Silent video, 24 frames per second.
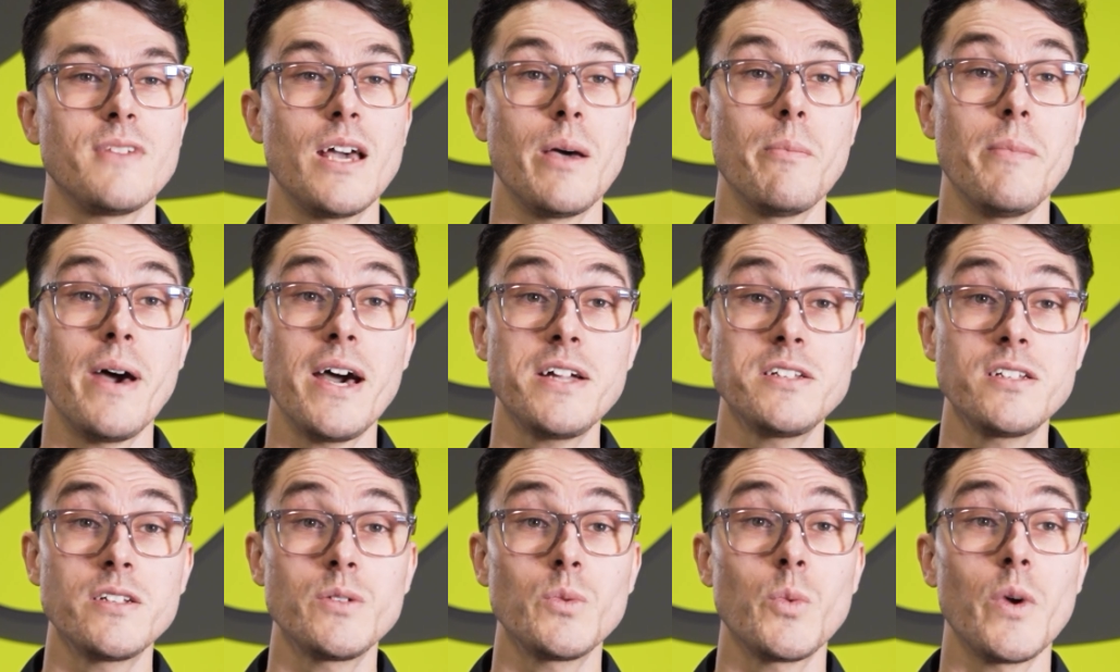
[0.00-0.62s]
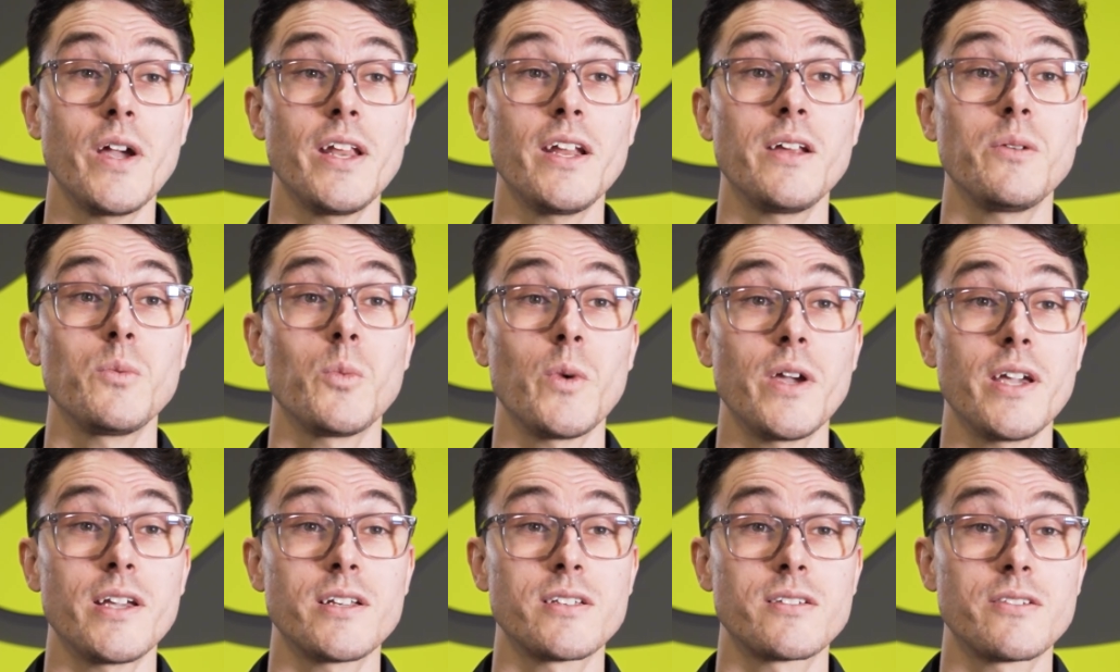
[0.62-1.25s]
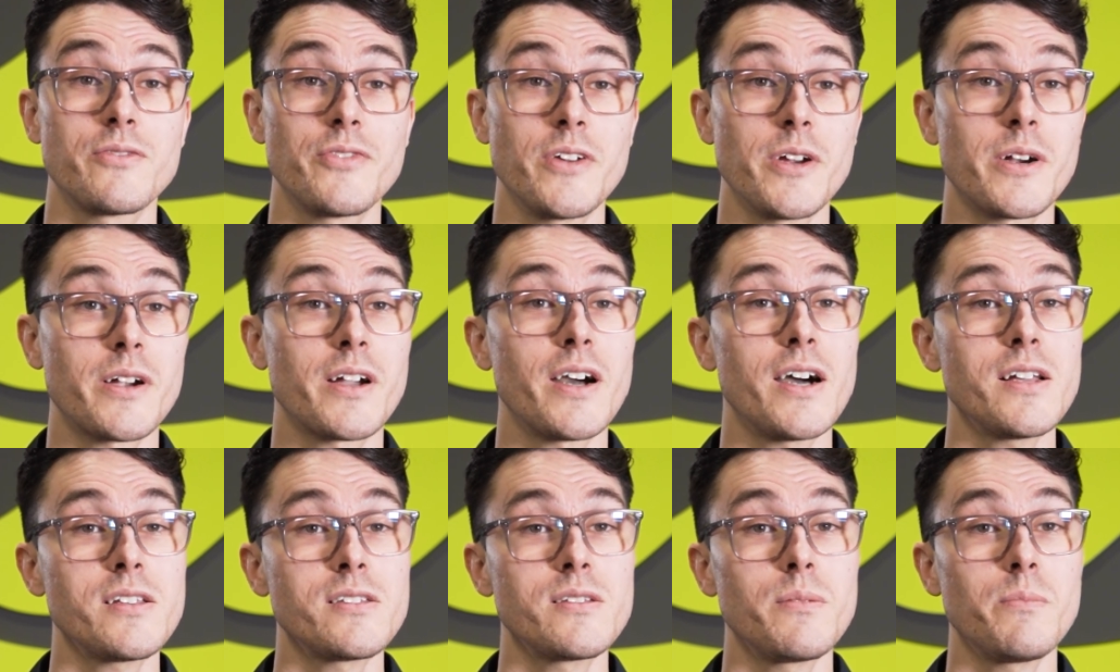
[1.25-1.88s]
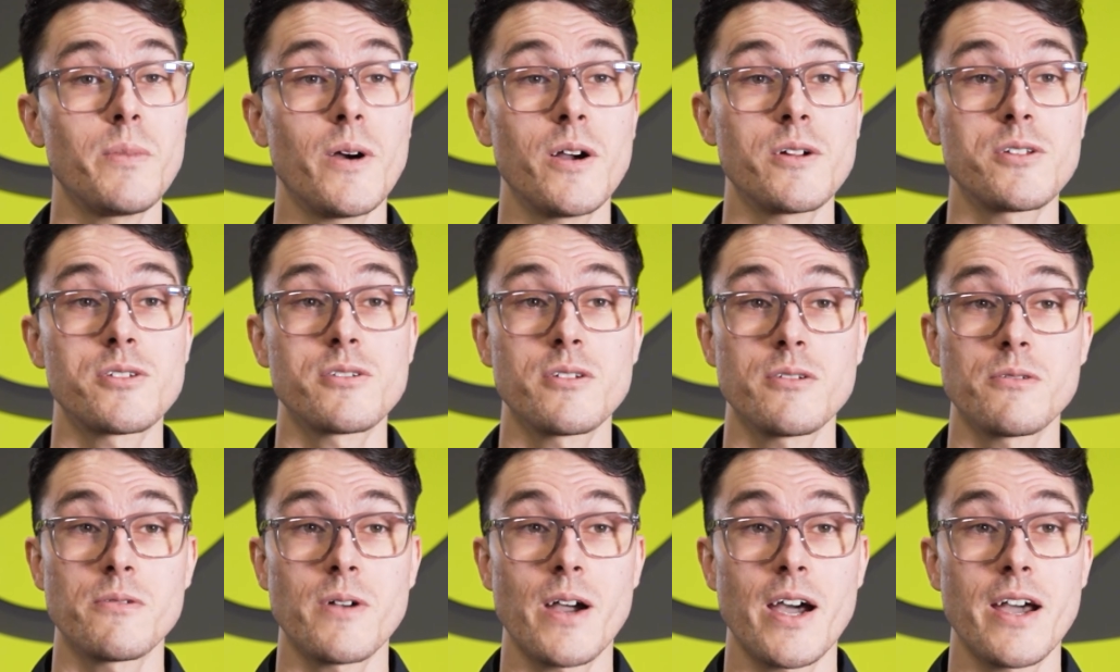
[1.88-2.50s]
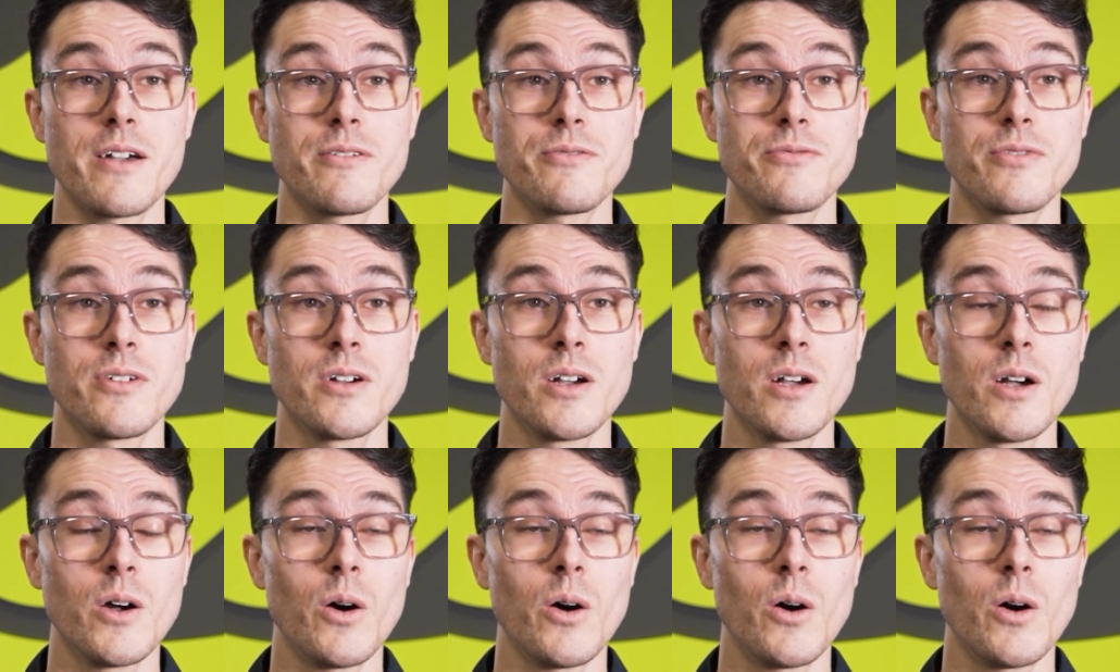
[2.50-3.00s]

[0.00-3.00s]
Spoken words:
Imagine waiting weeks for your custom parts to arrive,